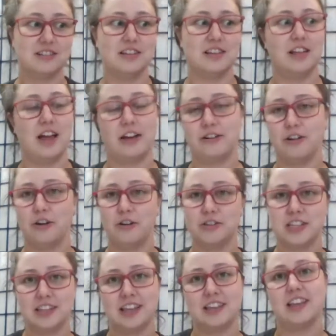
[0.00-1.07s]
I don't know, it's
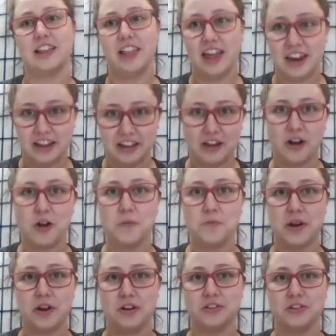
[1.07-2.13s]
like that letting go, but
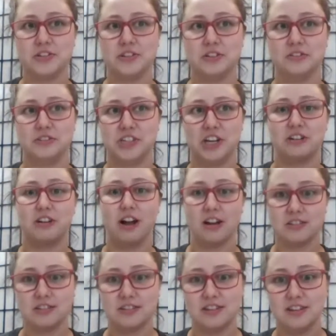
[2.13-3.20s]
also
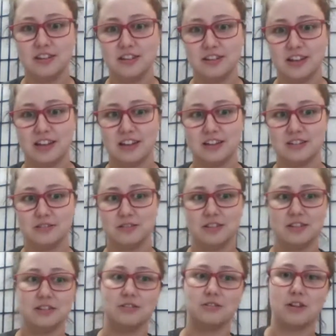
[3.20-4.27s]
generosity and, you
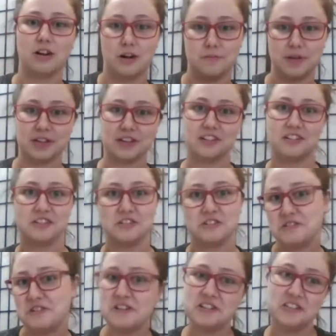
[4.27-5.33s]
know, karmic
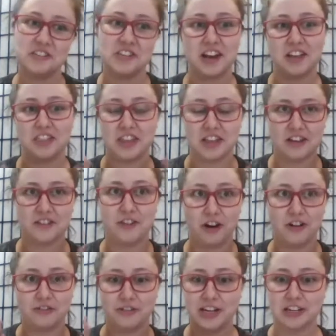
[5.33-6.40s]
goodness that I think of
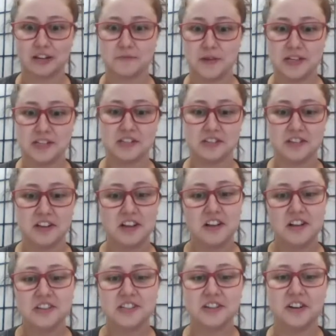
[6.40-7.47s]
on a regular basis.
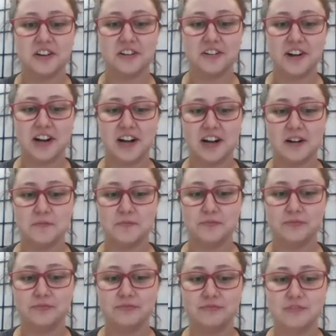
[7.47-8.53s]
So,
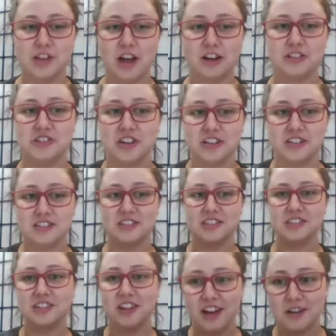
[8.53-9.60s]
um, not just the
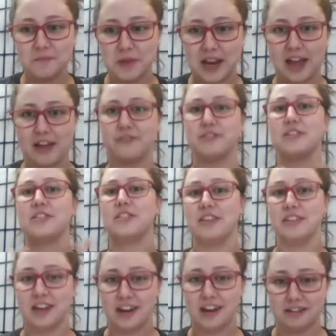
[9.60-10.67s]
song, but everything
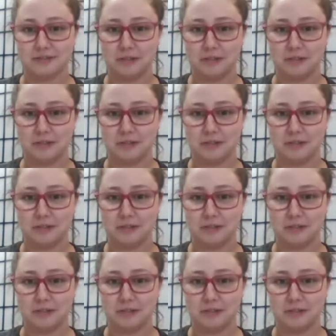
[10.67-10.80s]
that it